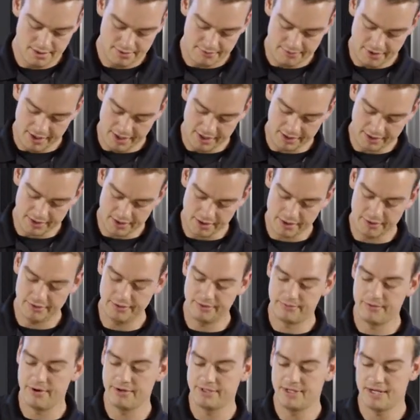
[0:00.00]
ready to go
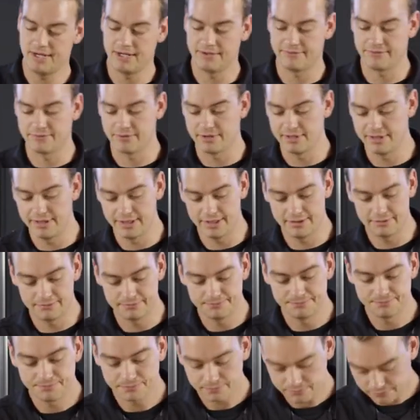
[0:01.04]
and rotating freely,
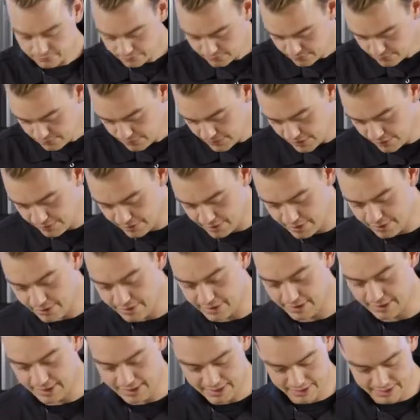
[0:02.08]
we can go ahead
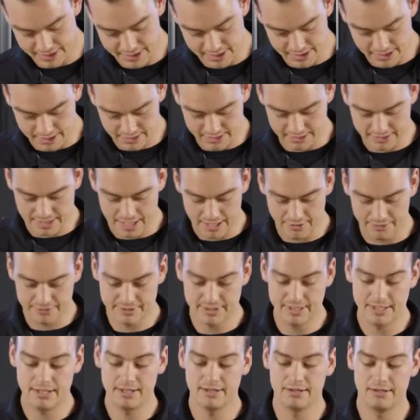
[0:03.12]
and get the dowels
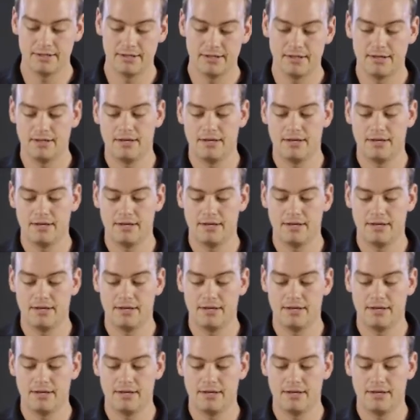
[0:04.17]
in